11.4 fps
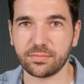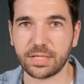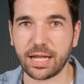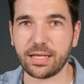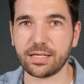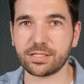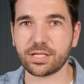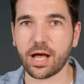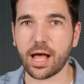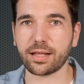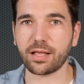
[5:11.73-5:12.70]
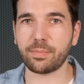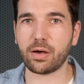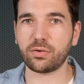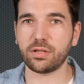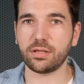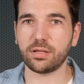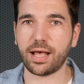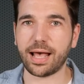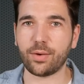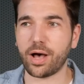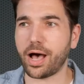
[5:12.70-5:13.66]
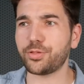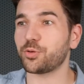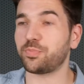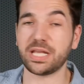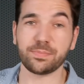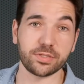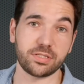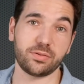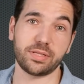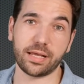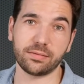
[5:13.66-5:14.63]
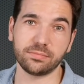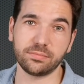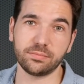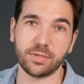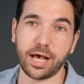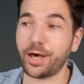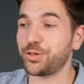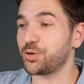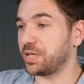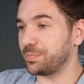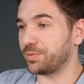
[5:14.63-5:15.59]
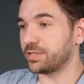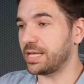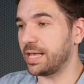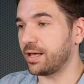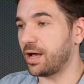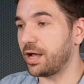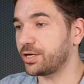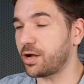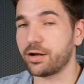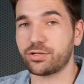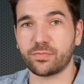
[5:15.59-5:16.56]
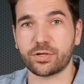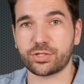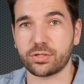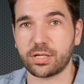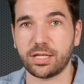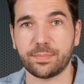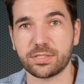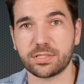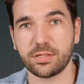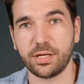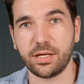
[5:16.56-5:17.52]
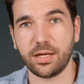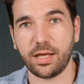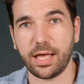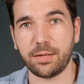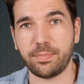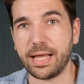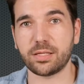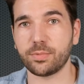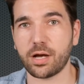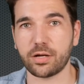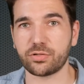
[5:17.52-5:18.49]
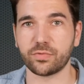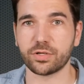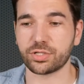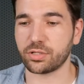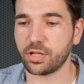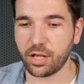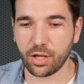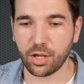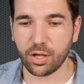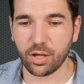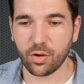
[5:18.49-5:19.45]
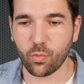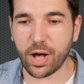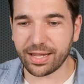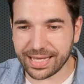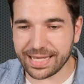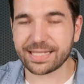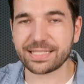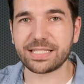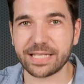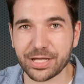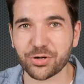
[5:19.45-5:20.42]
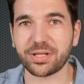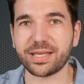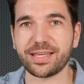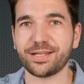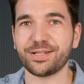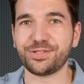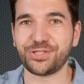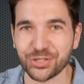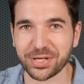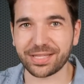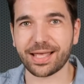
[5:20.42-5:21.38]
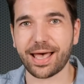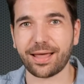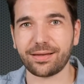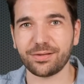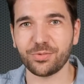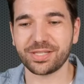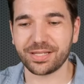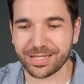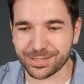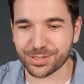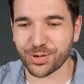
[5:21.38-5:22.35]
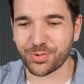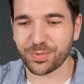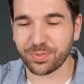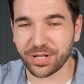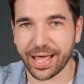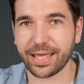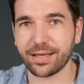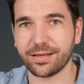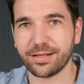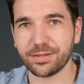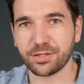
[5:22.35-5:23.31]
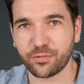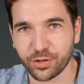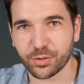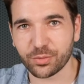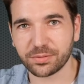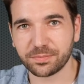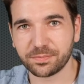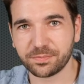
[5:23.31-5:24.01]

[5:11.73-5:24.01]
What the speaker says: that he is talking about how other people do that. Other people take uncontroversial clips and make them controversial, while he is literally doing that with Lizzo playing the flute.